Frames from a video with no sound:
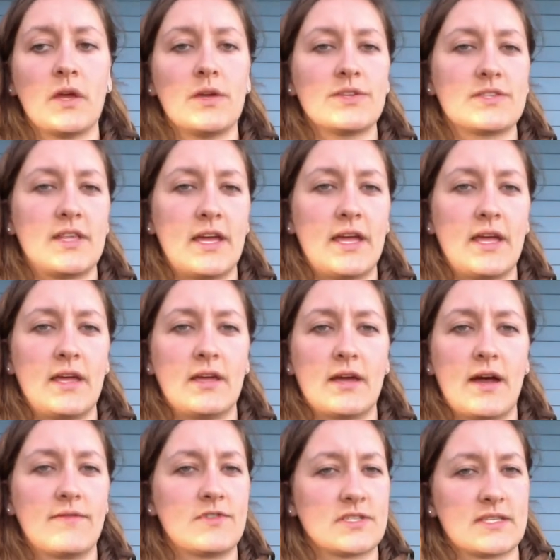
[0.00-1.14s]
So they
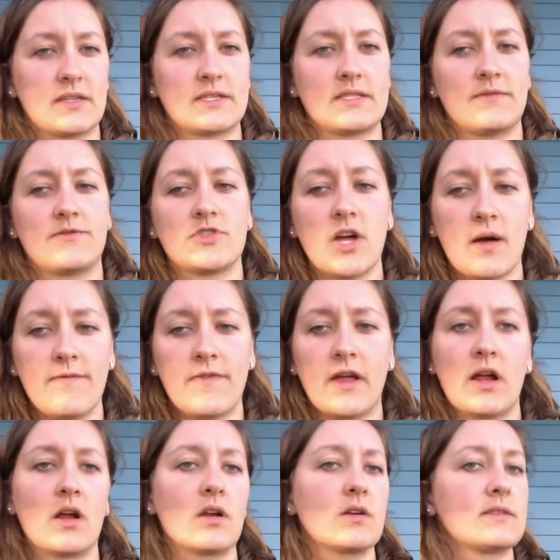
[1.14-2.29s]
have just a list of job
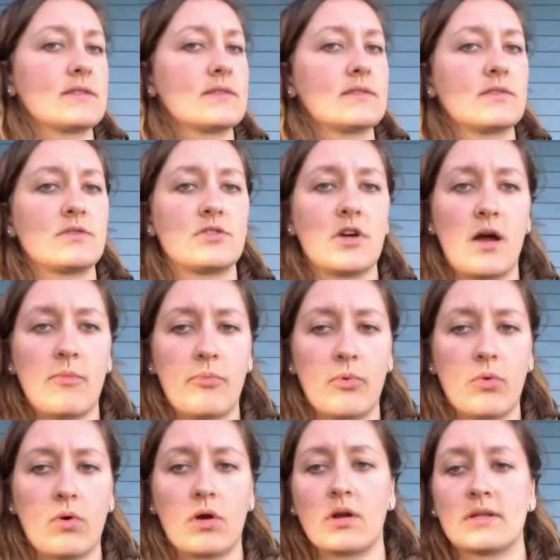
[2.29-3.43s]
fairs, job
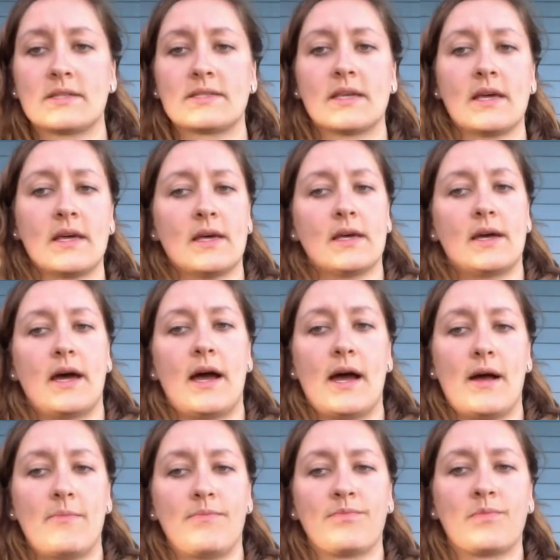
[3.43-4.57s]
boards,
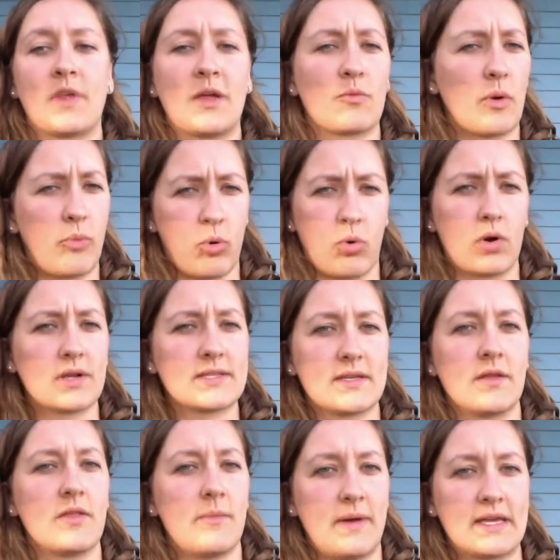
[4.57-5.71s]
and reports
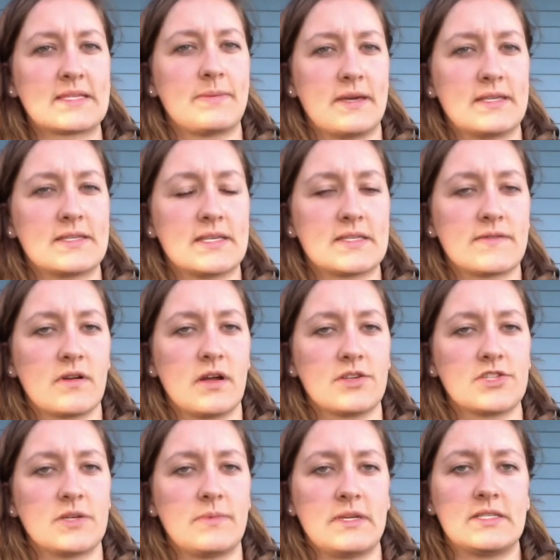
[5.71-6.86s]
on the best places for
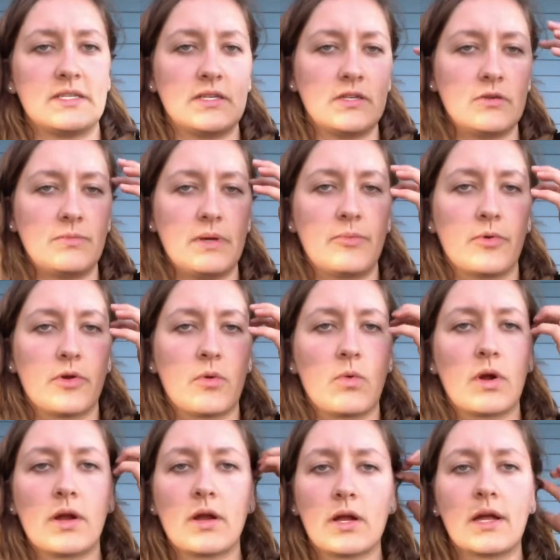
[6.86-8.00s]
LGBTQ people to
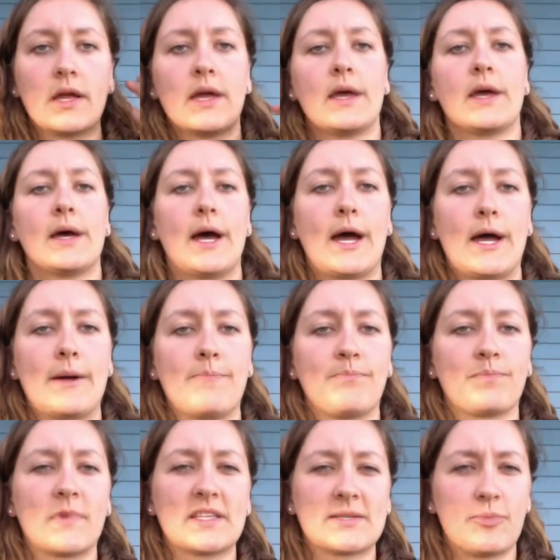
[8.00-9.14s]
work.
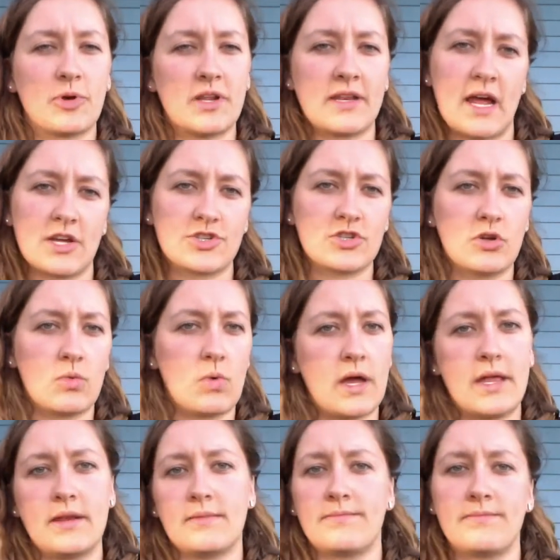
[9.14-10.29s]
That's a pretty national
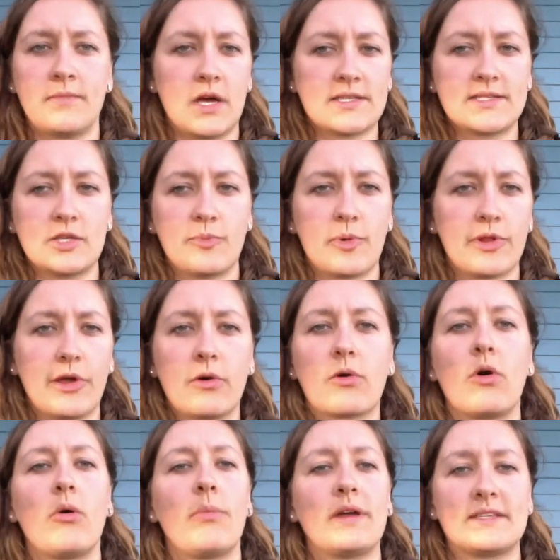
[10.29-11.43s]
one, not super
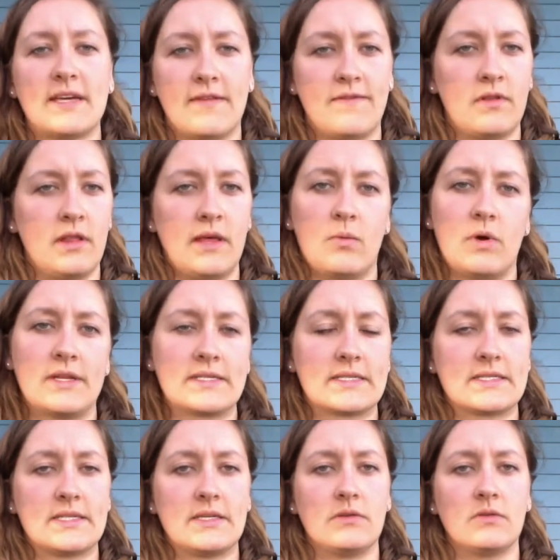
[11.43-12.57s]
local, but definitely one
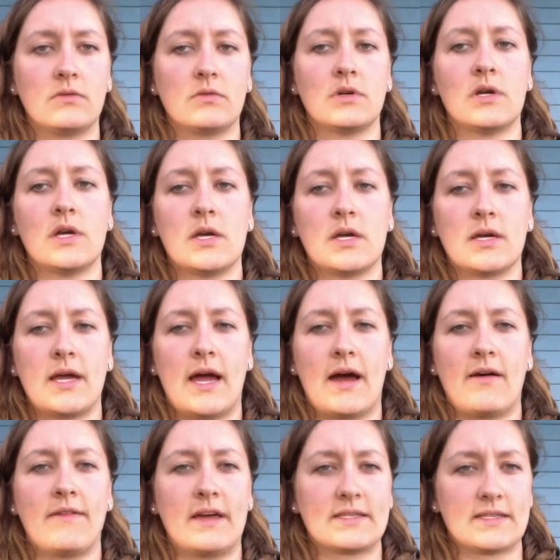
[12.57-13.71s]
to
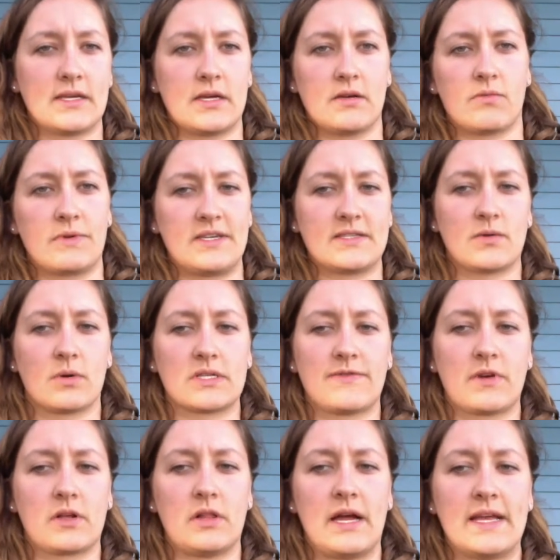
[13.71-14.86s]
have as a resource for
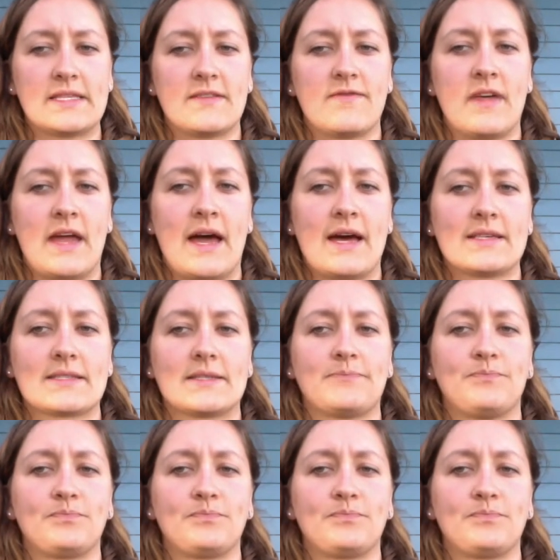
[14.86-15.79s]
clients if they ask.